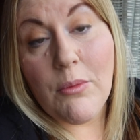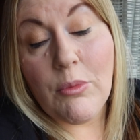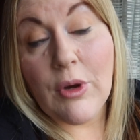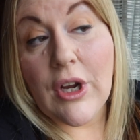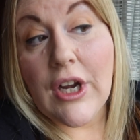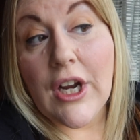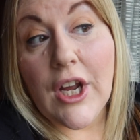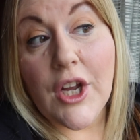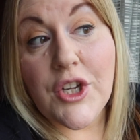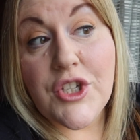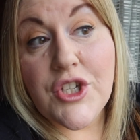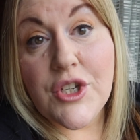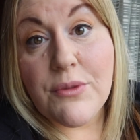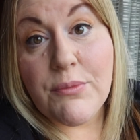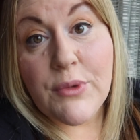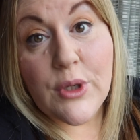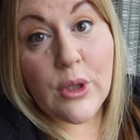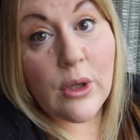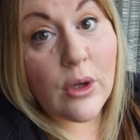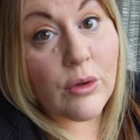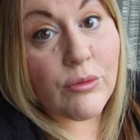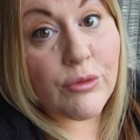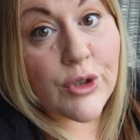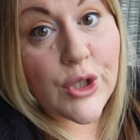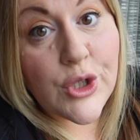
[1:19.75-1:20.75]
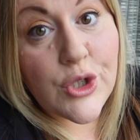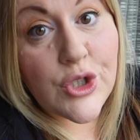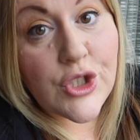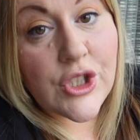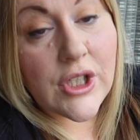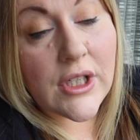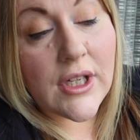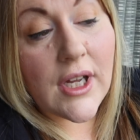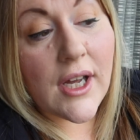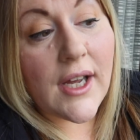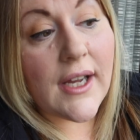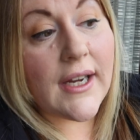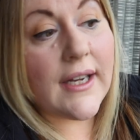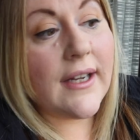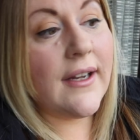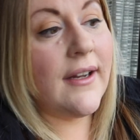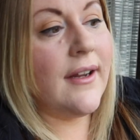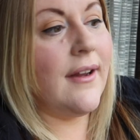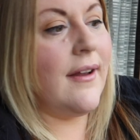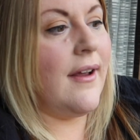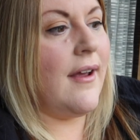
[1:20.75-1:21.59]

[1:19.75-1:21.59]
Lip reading: We're going to go to Moulin Rouge tonight